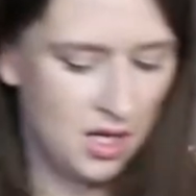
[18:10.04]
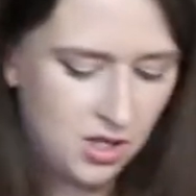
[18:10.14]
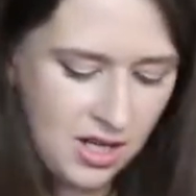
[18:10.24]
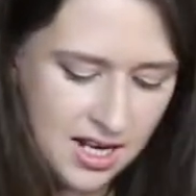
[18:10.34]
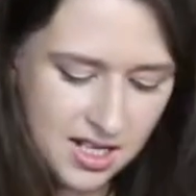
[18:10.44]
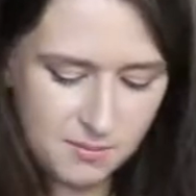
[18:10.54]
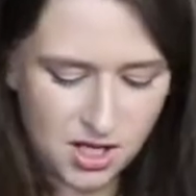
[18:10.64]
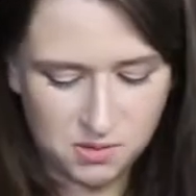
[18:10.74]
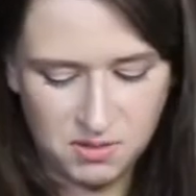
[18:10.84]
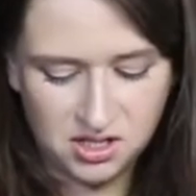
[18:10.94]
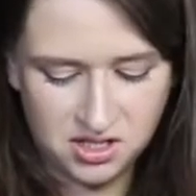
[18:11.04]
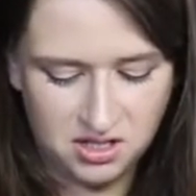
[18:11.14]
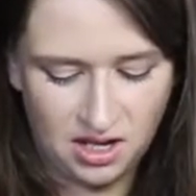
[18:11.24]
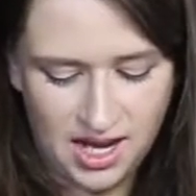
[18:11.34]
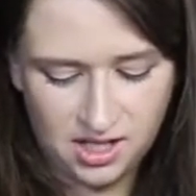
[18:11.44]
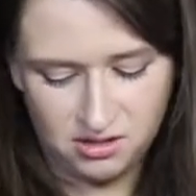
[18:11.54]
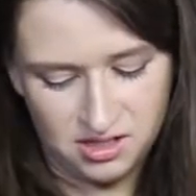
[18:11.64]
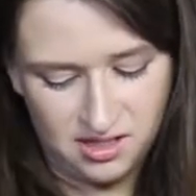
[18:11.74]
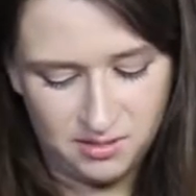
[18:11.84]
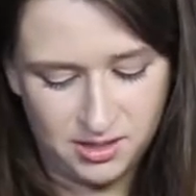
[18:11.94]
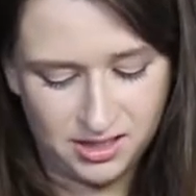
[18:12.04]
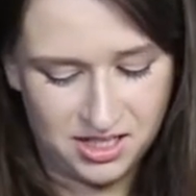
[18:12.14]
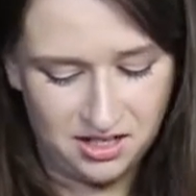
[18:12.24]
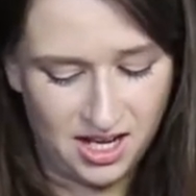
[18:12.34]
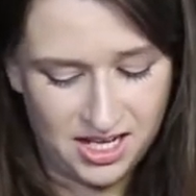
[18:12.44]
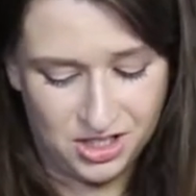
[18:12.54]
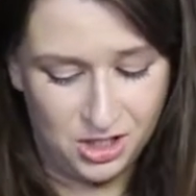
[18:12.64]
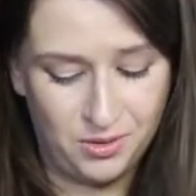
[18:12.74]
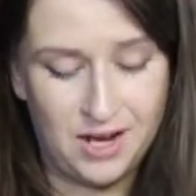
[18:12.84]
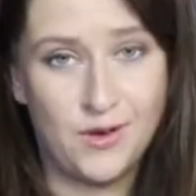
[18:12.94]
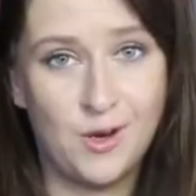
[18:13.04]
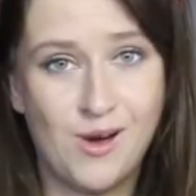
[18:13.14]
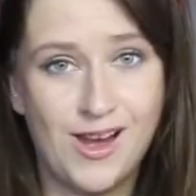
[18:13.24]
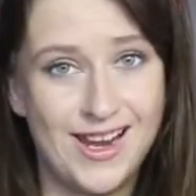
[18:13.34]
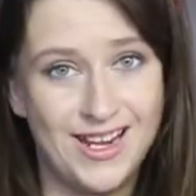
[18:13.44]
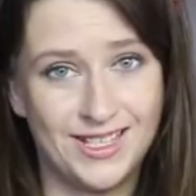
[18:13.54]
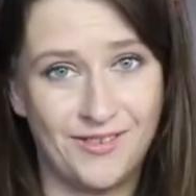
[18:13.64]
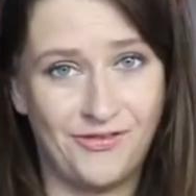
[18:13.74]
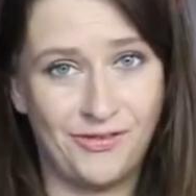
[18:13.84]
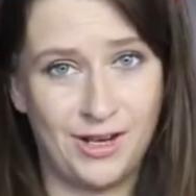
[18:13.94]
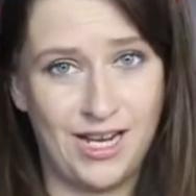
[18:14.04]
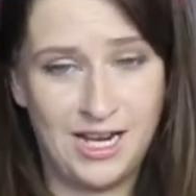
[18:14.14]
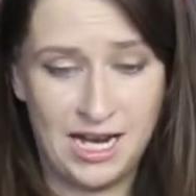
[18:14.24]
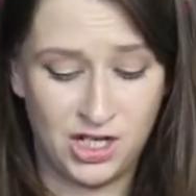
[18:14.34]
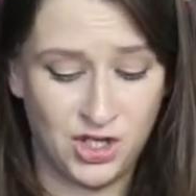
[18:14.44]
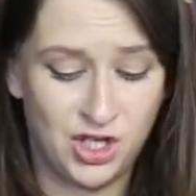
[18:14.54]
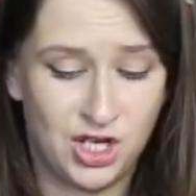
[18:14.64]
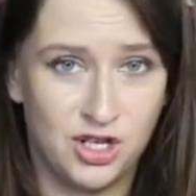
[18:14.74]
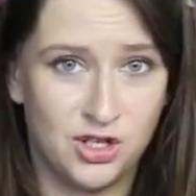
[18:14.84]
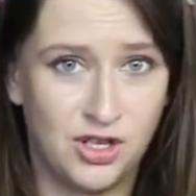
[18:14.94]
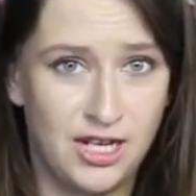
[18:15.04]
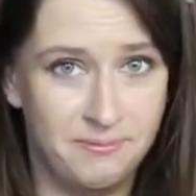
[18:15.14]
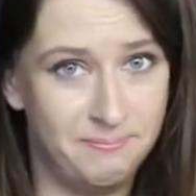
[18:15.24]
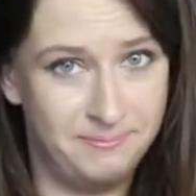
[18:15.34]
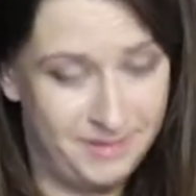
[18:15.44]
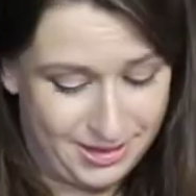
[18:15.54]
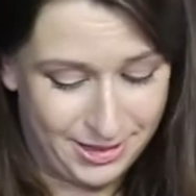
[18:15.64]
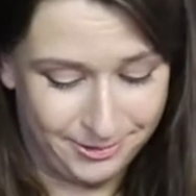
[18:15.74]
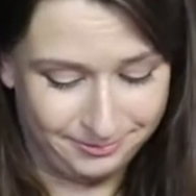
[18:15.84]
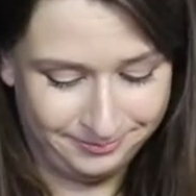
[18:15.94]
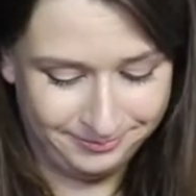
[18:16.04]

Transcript: You can add as much milk as you like or as little milk as you like, do whatever you want. It's a free-ish country, so